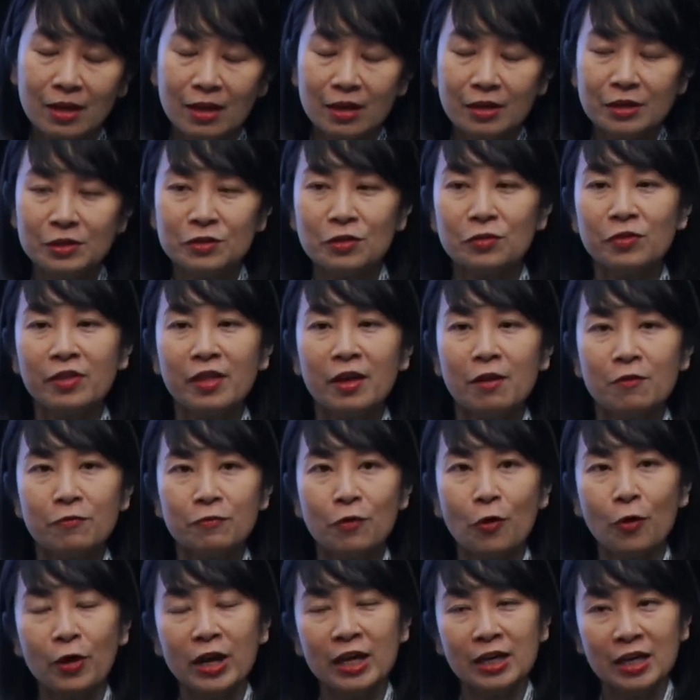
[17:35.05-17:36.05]
So
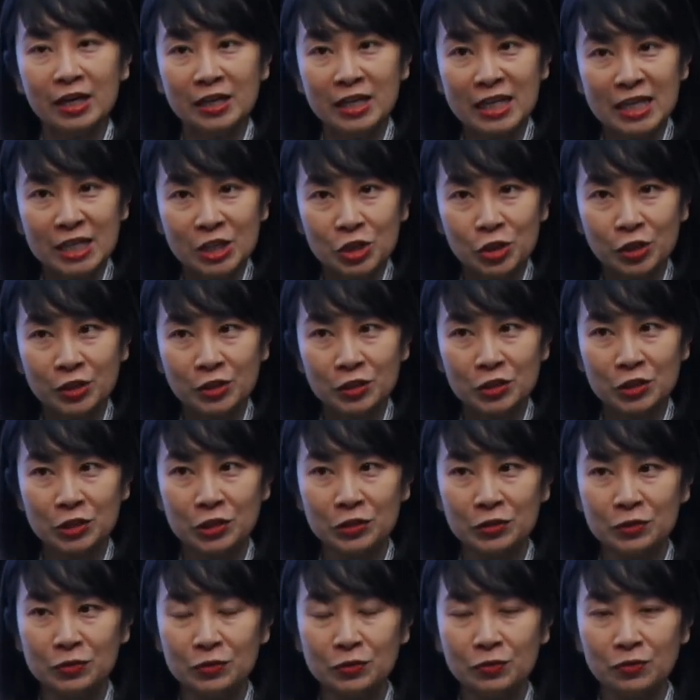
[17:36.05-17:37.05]
therefore, in addition
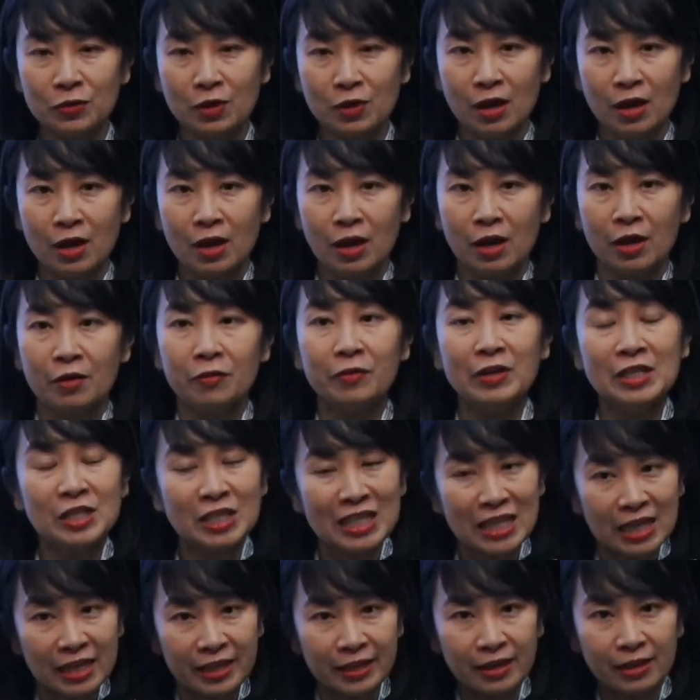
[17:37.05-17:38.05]
to
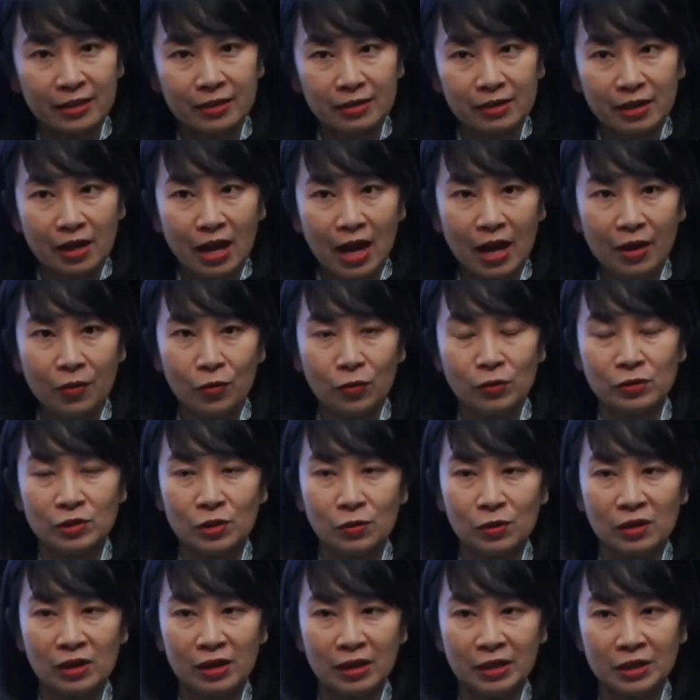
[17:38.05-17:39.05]
resilient, I also
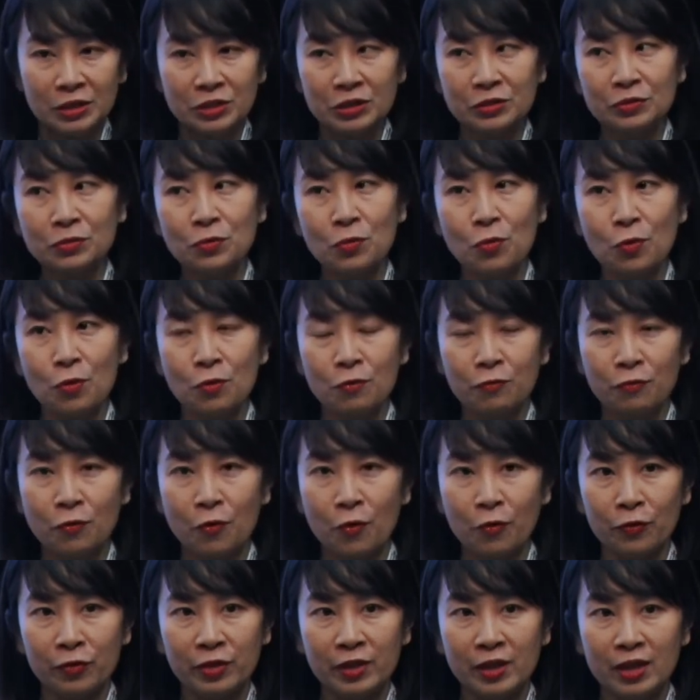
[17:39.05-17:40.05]
like to call
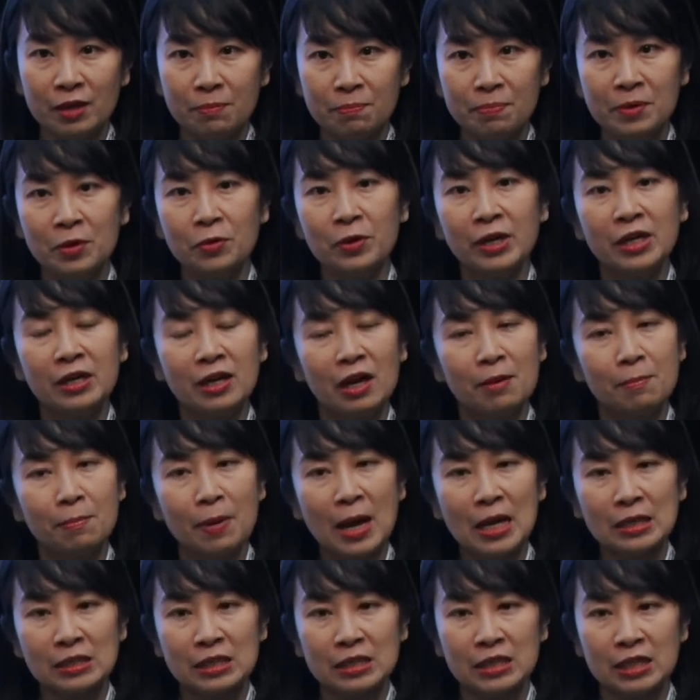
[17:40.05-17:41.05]
for the building
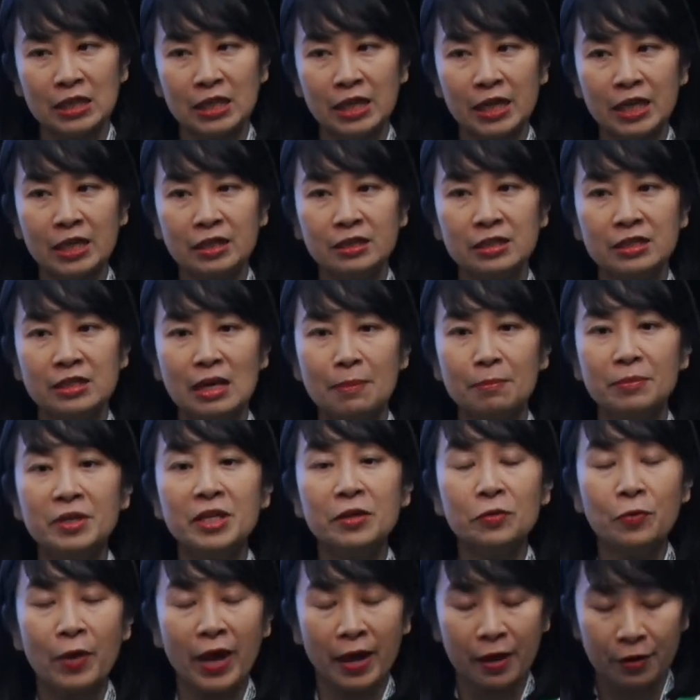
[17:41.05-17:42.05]
capacity in some
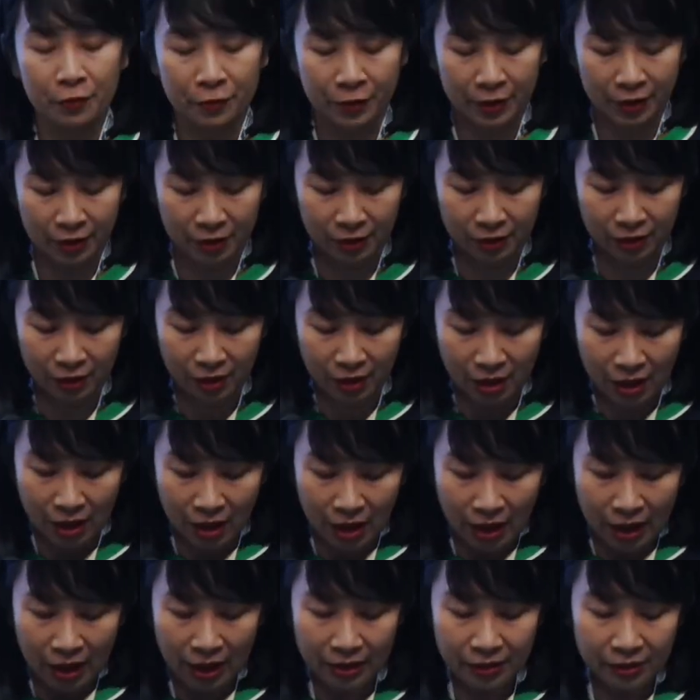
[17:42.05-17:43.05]
new area,
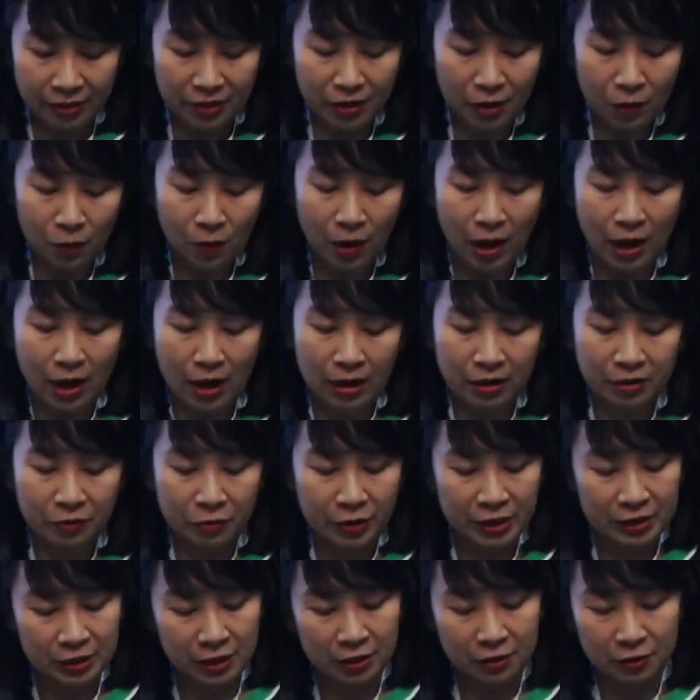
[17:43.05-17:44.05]
and there are
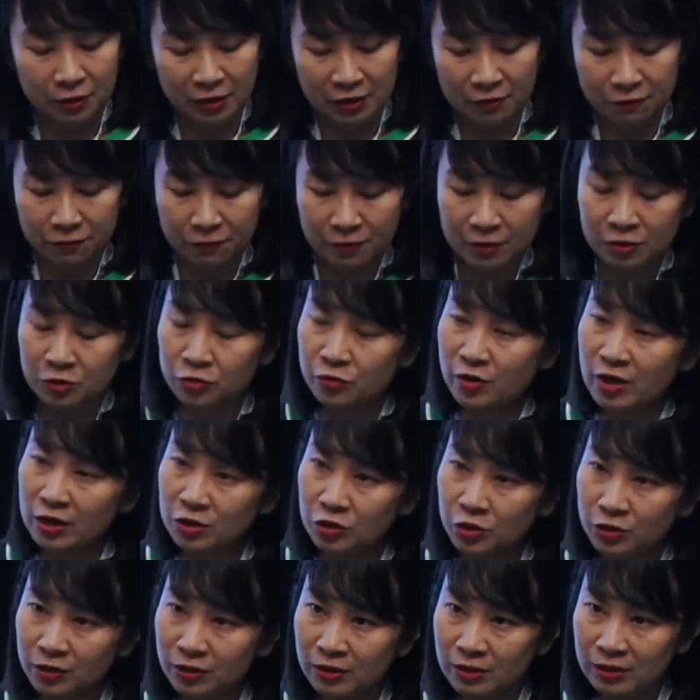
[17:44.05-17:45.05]
critical
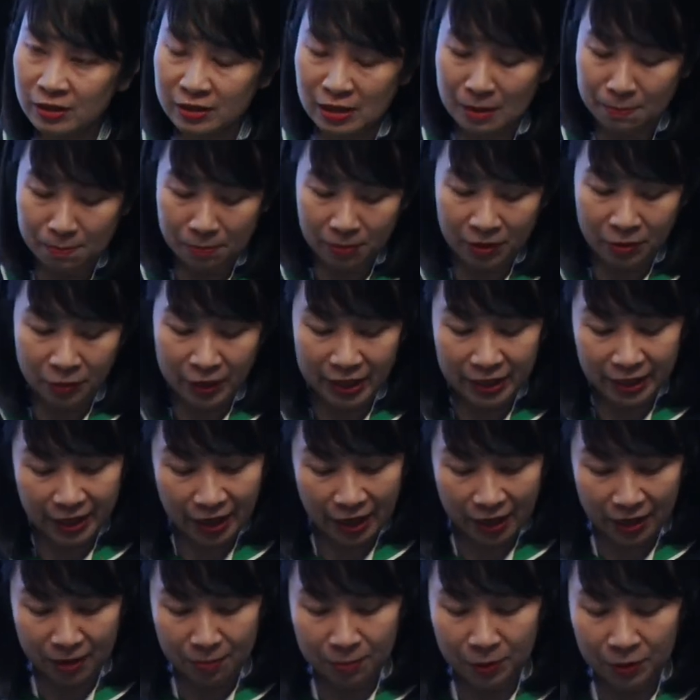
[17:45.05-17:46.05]
infrastructure, submarine
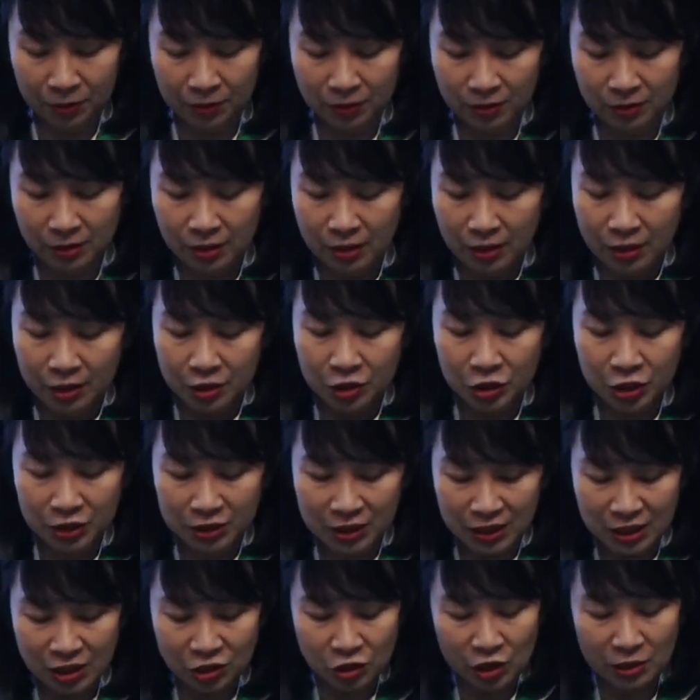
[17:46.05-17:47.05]
cable,
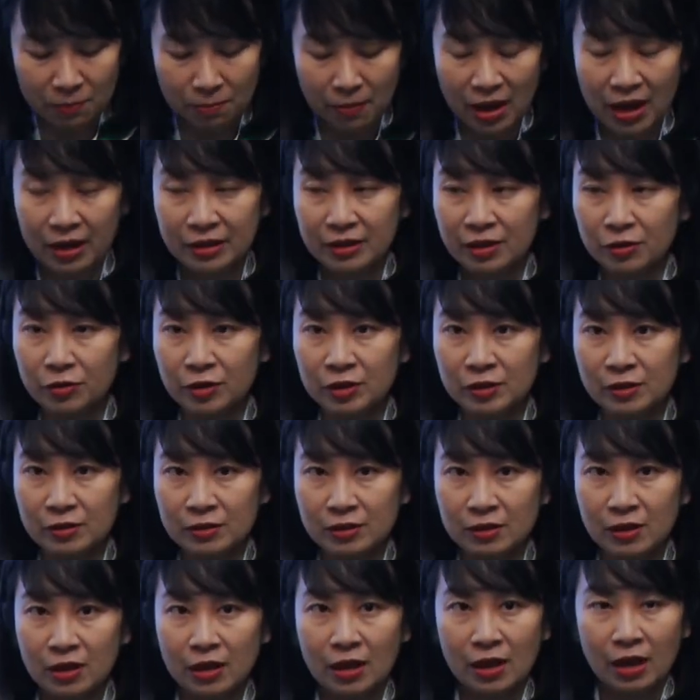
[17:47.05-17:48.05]
strategic minerals,
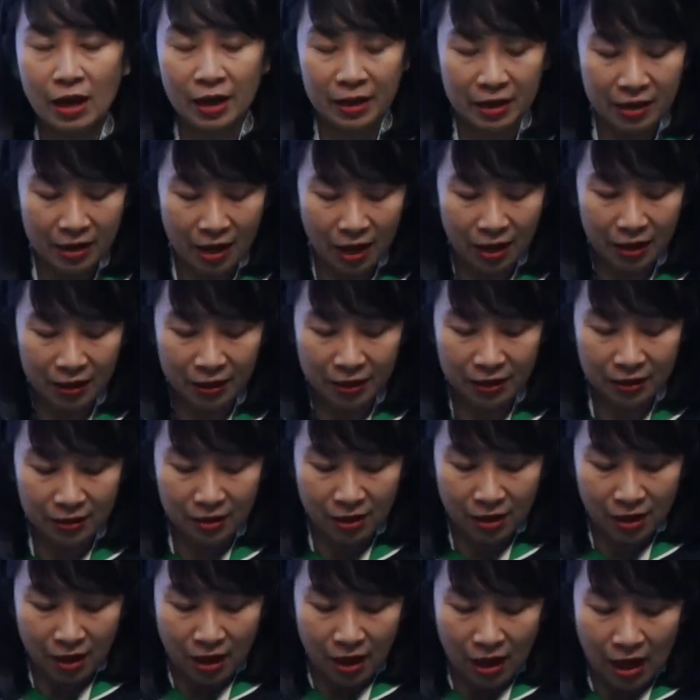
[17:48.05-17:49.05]
AI,
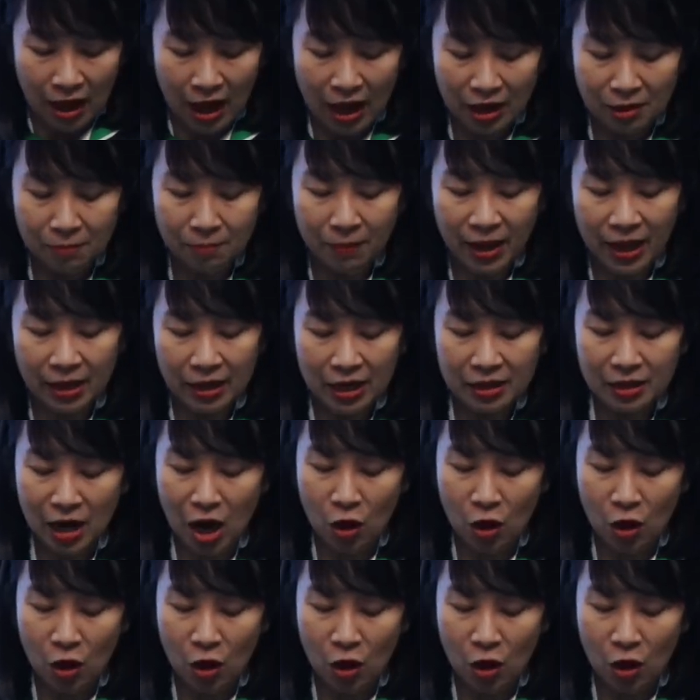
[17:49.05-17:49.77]
unmanned and